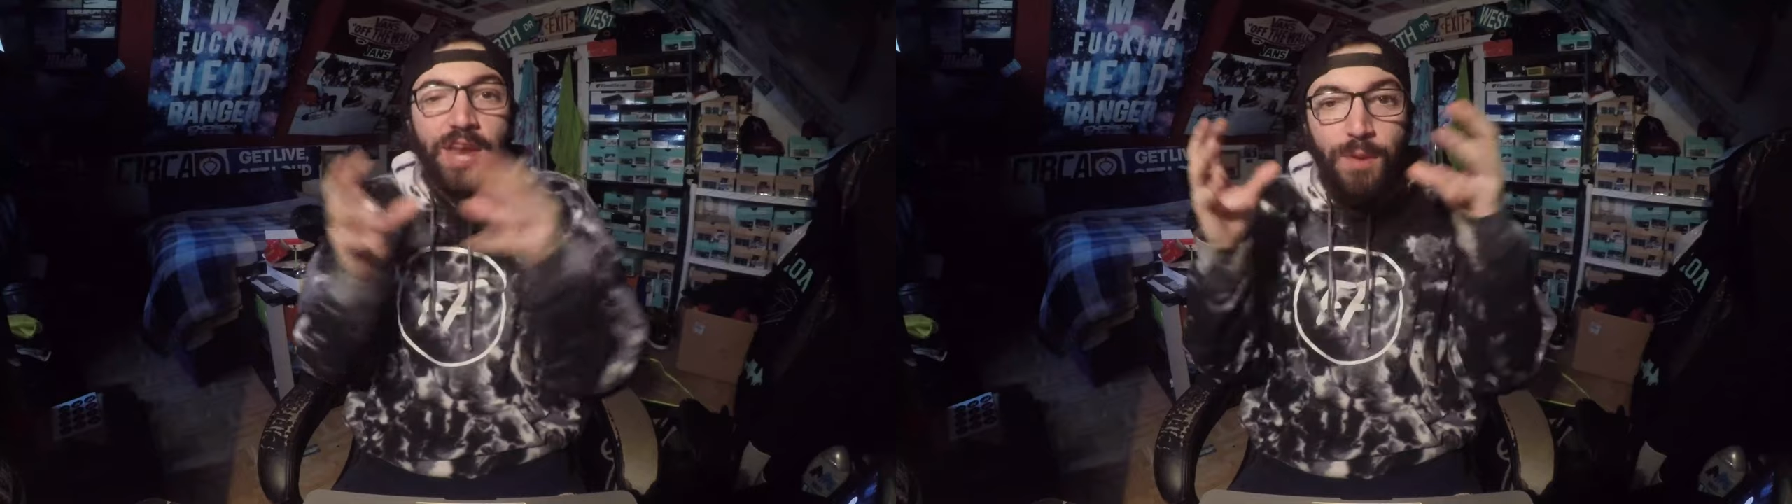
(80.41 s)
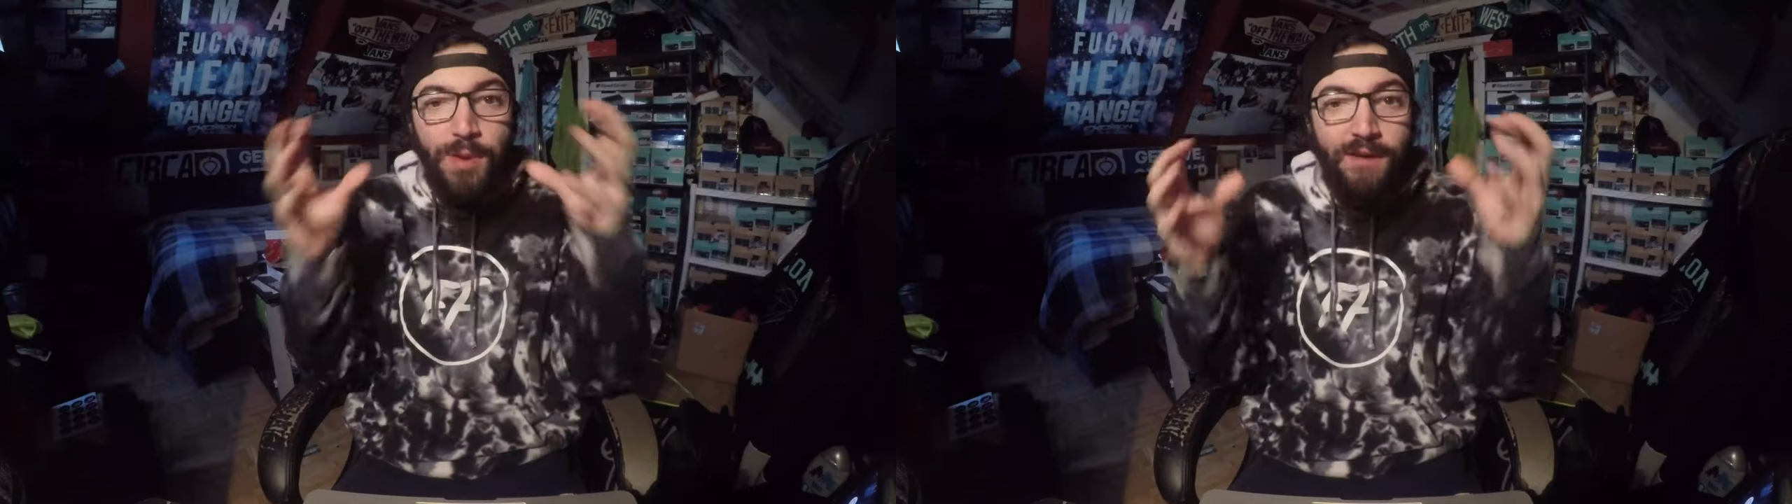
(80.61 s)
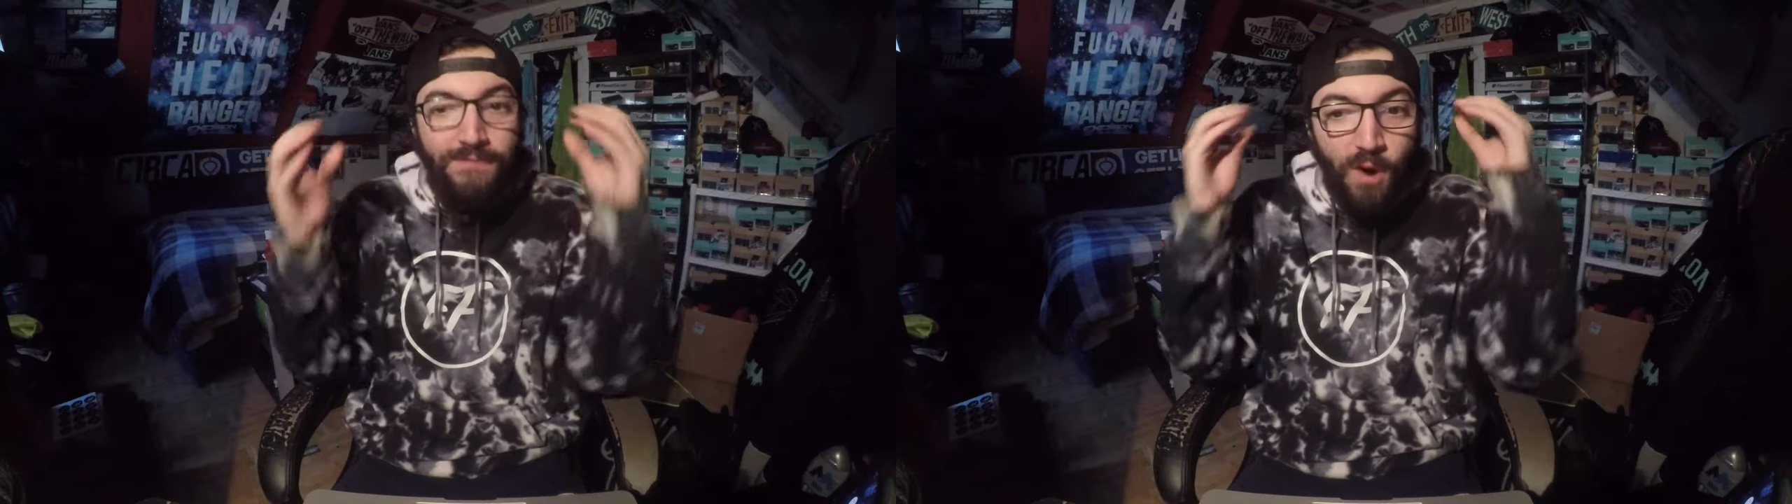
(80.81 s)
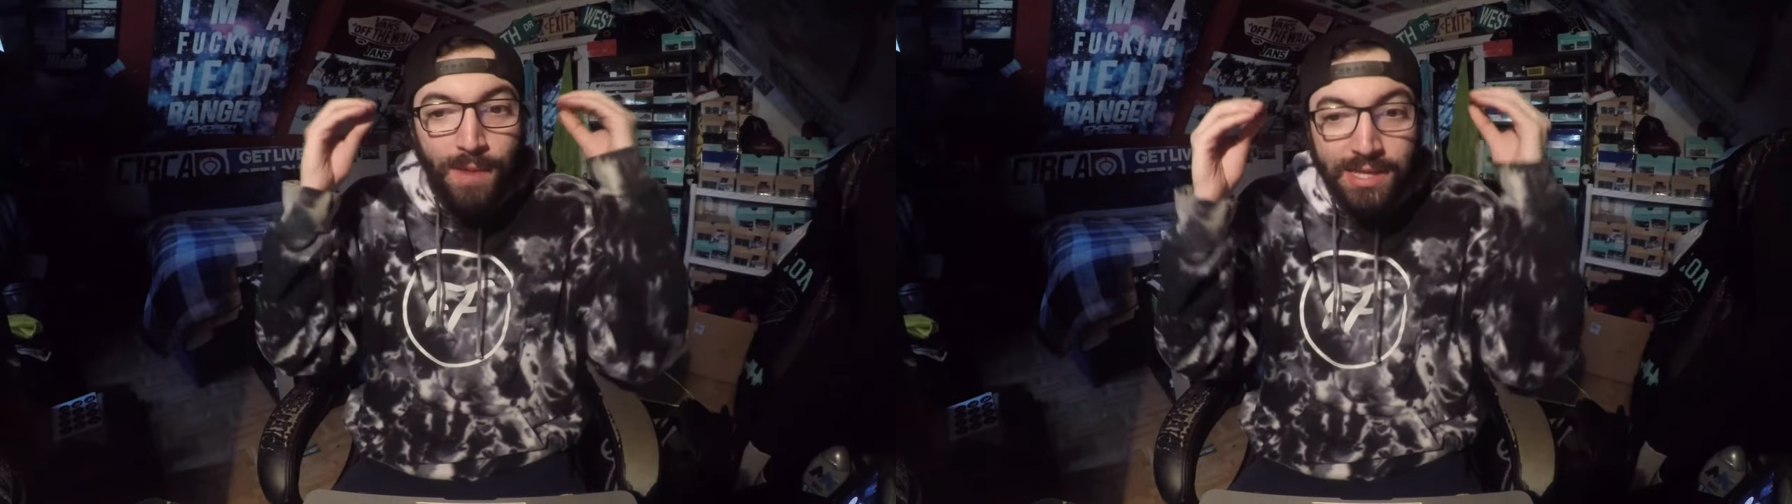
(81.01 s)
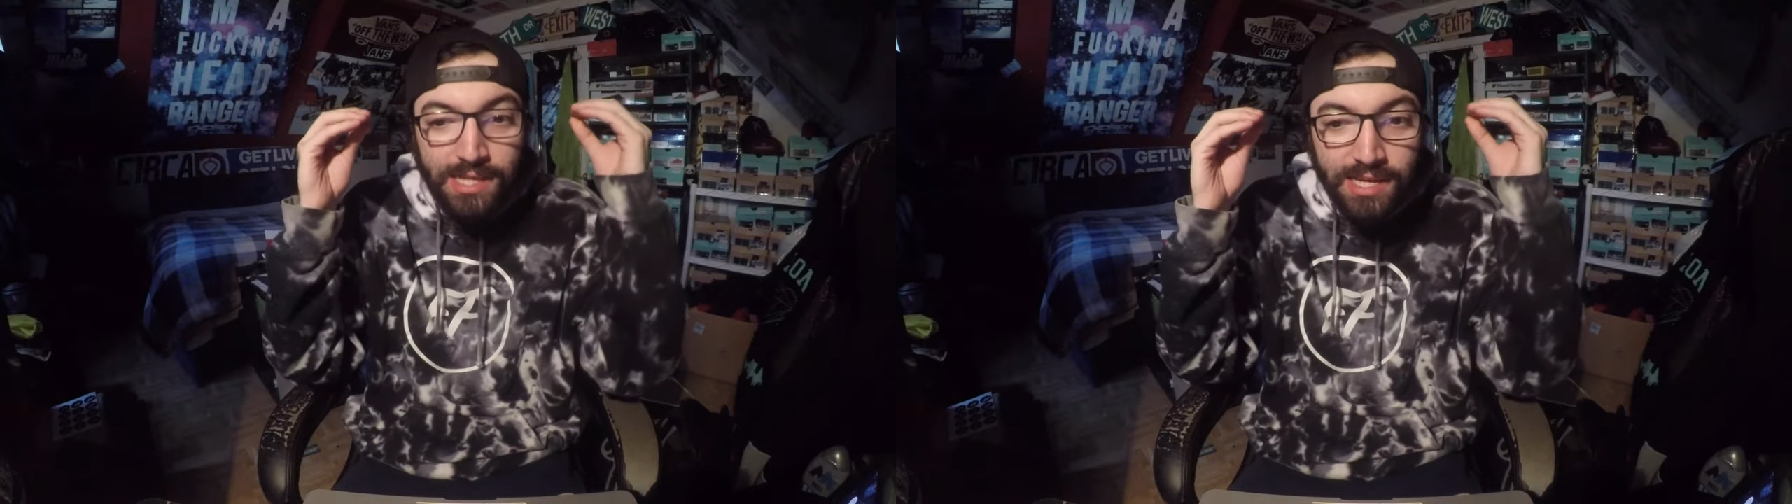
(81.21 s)
of prepare for
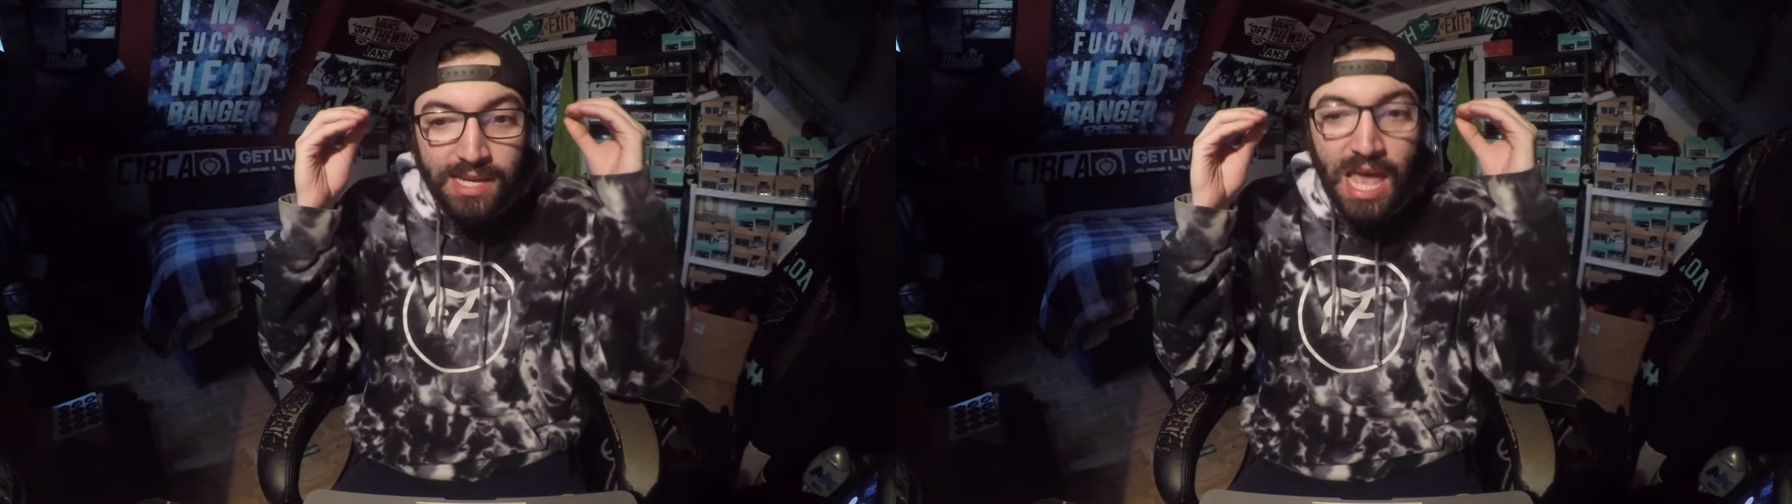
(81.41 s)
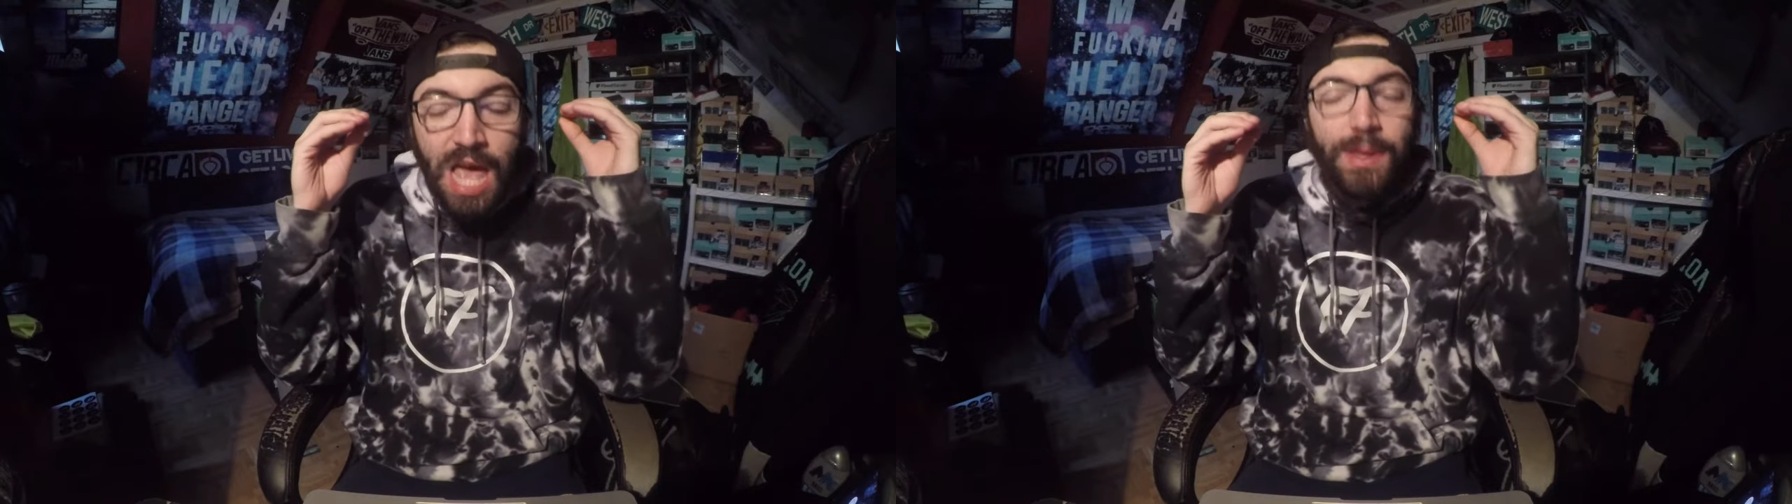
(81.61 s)
mentally